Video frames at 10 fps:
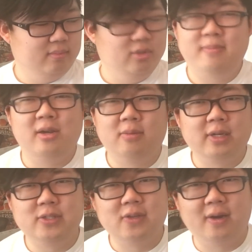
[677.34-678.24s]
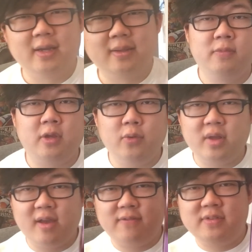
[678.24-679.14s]
Too bad nobody saw it. Here we
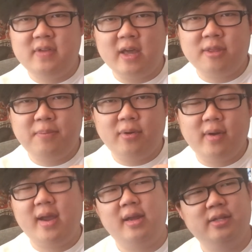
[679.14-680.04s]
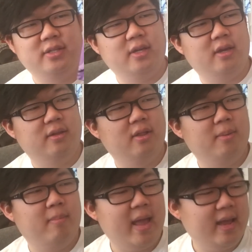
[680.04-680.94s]
have Death Parade. It's uh,
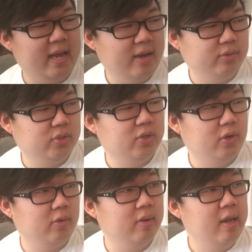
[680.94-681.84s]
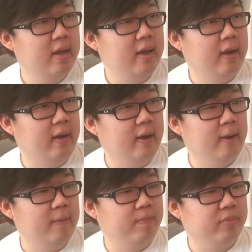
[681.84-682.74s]
another Madhouse show.
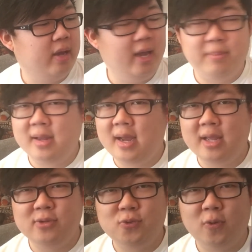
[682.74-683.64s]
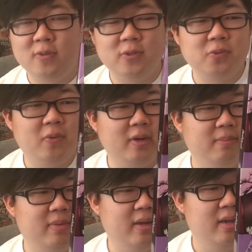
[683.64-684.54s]
Um, I mean, I enjoyed this quite a
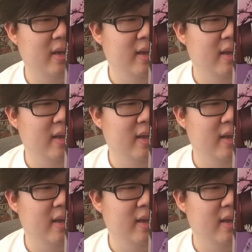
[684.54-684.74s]
bit.